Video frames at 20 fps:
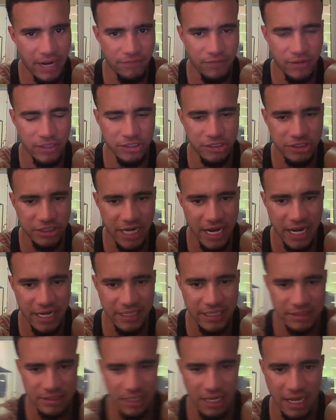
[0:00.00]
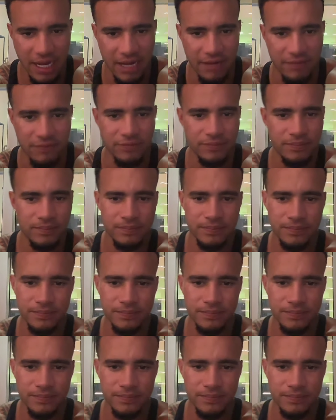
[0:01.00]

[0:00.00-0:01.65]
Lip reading: Everyone share this live.